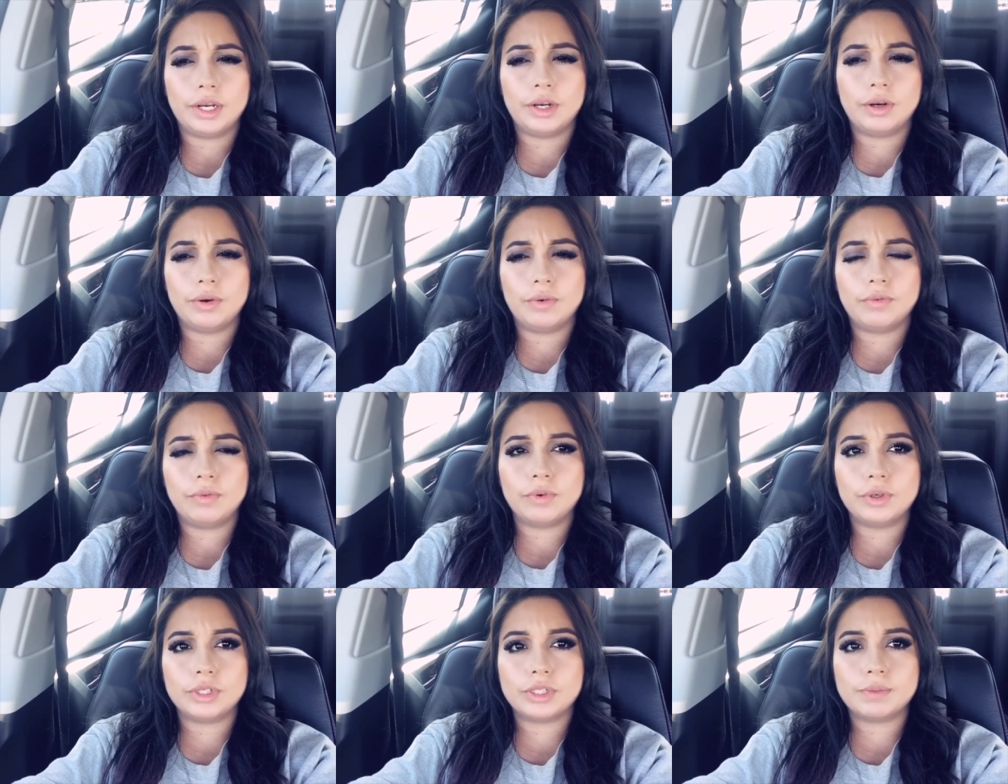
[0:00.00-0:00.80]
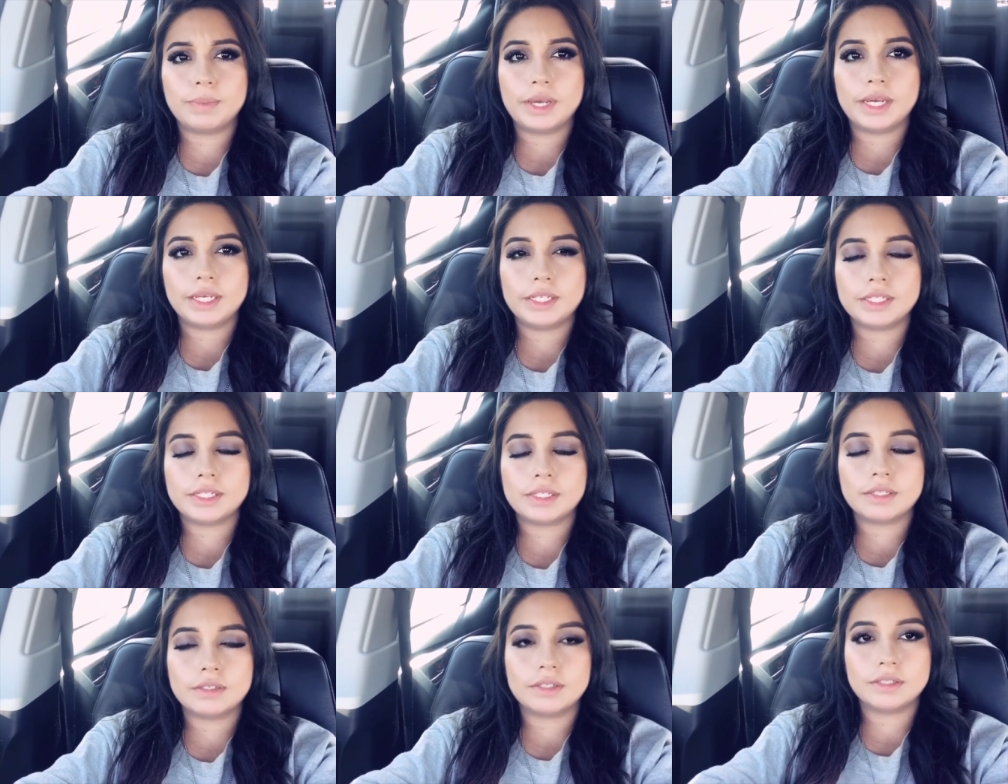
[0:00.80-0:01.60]
Air Force
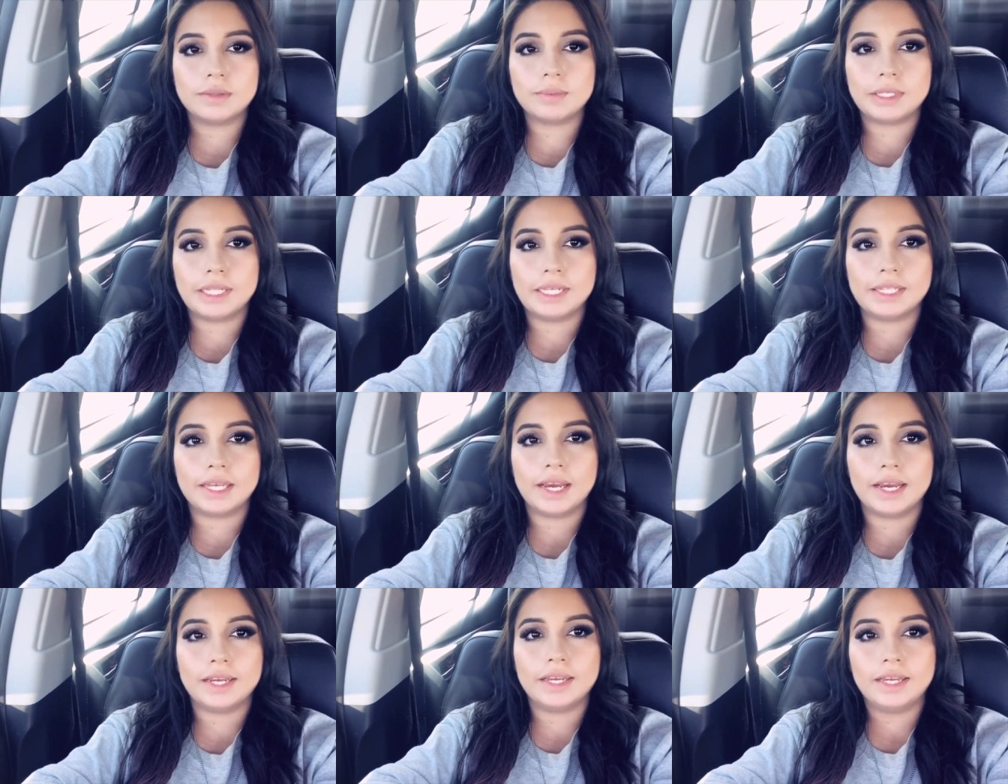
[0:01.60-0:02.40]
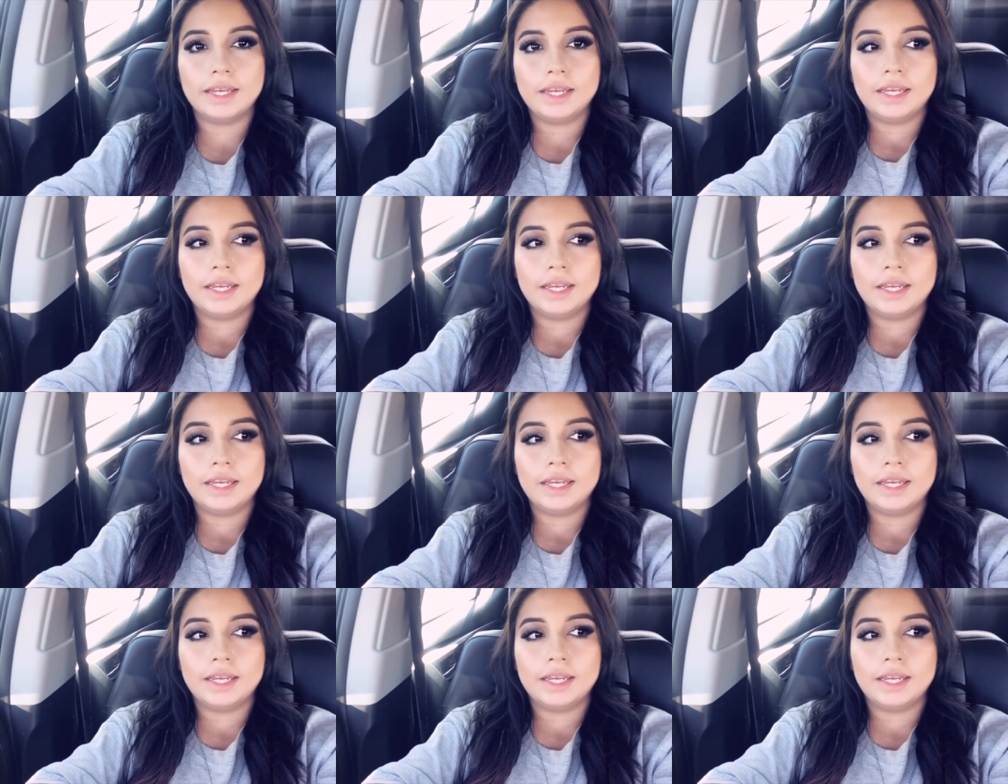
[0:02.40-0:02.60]
Base, something like that.